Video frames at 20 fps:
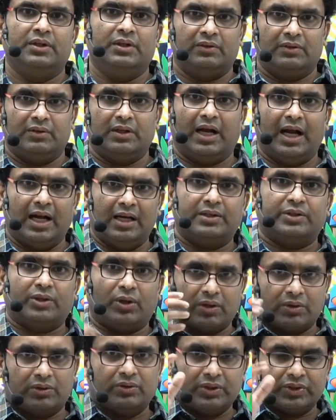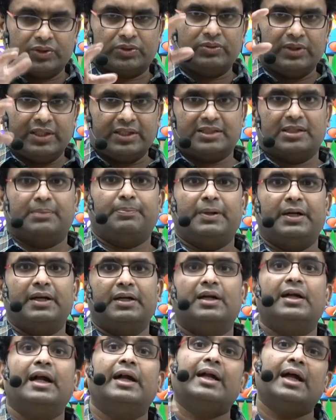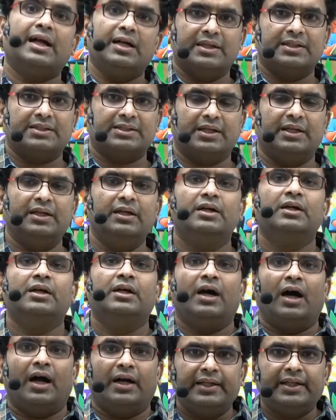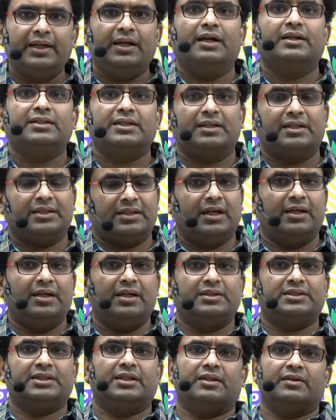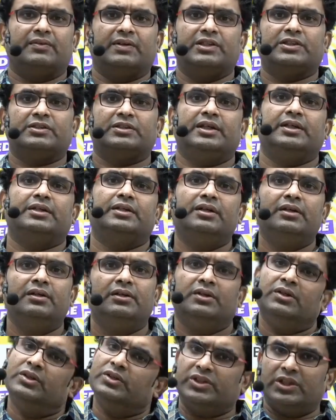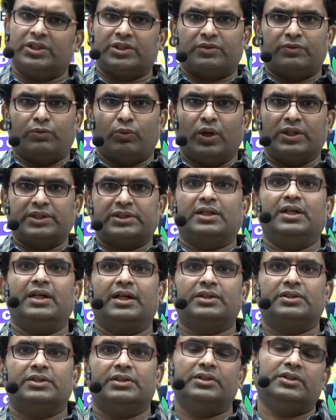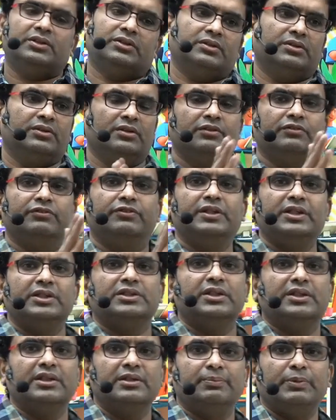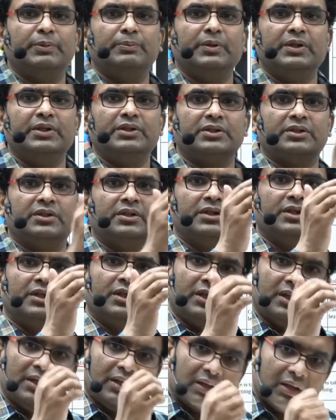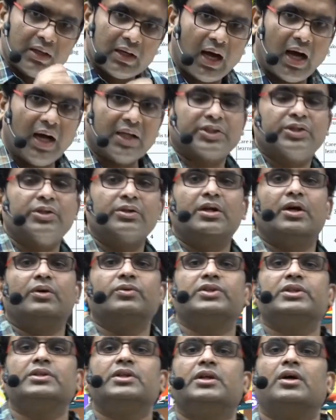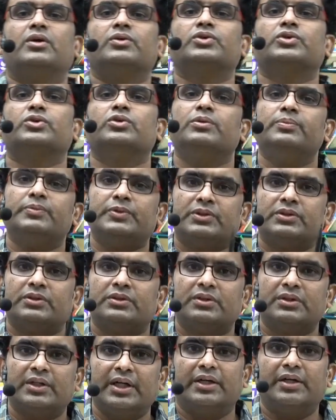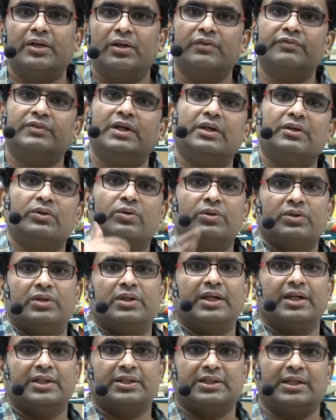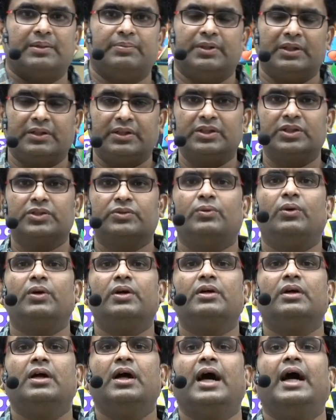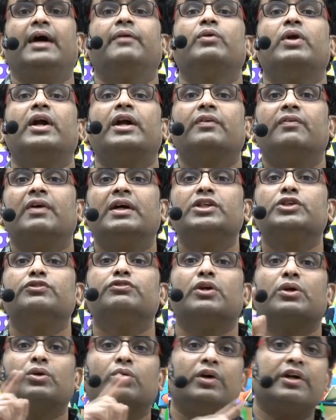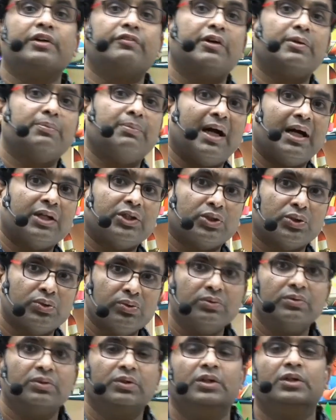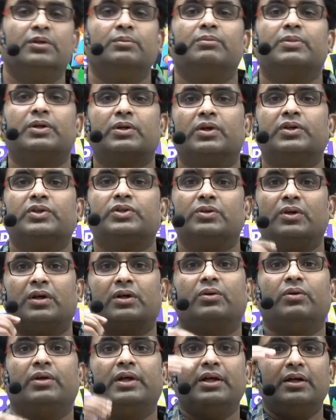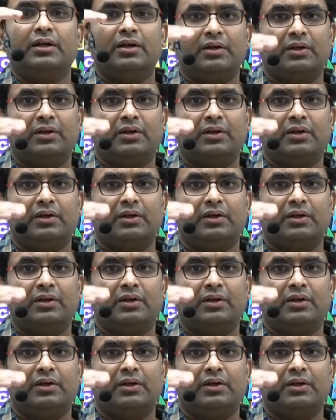I'll talk to the students separately and I'll decide. Until unless otherwise stated, just watch the lectures, finish the DPPs, Ask your doubts in the doubts groups, get rid of that, go to the next chapter. This is what I would advise if you are going for batch 2, because you are going